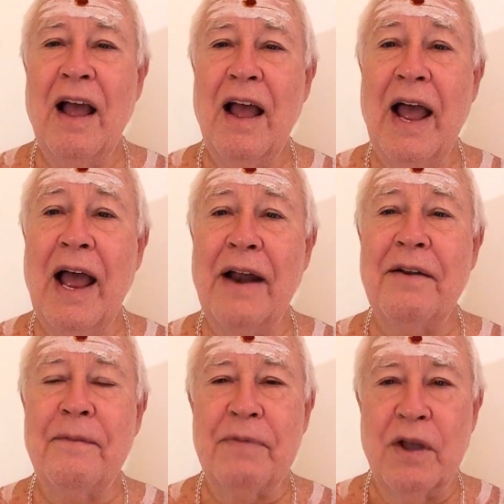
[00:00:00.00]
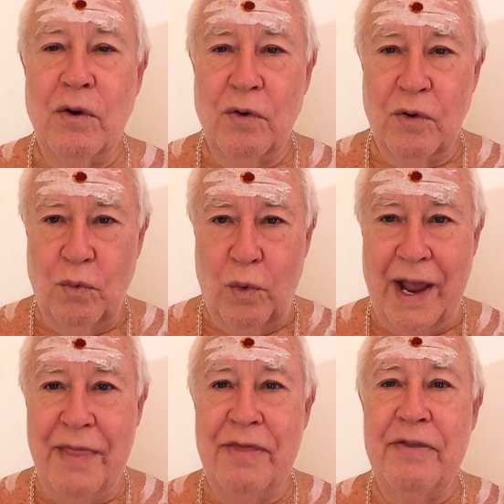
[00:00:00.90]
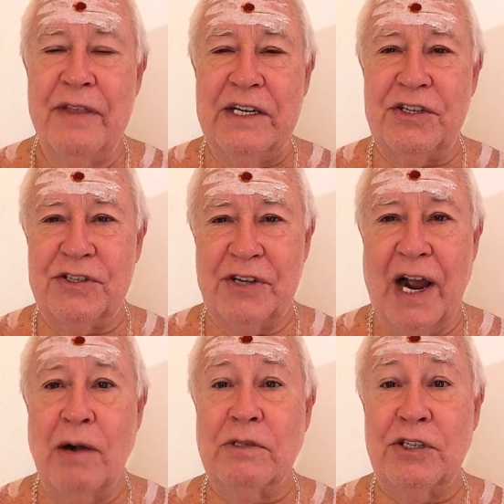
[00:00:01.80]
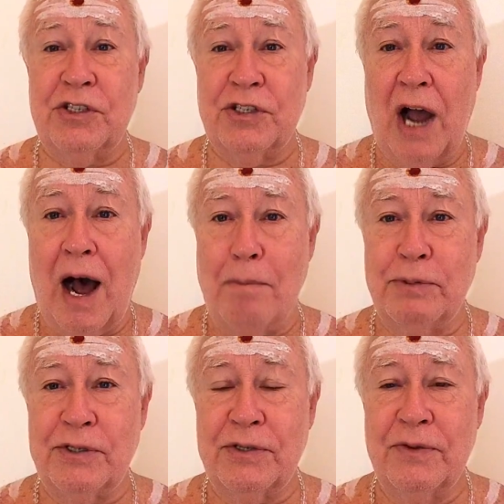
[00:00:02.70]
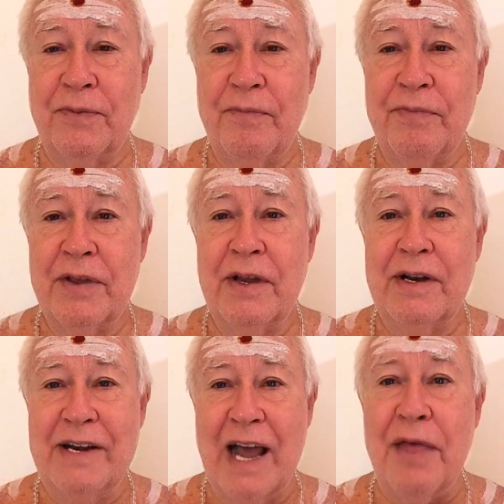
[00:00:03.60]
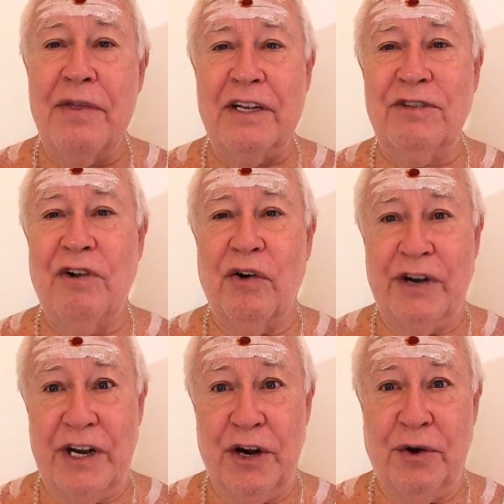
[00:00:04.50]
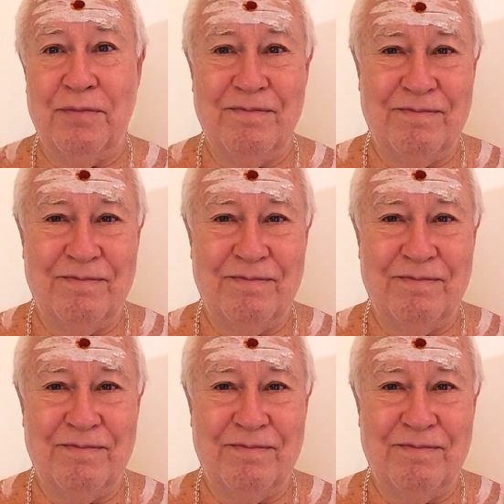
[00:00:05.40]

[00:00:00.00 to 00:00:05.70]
And when this sound stops, death is very near.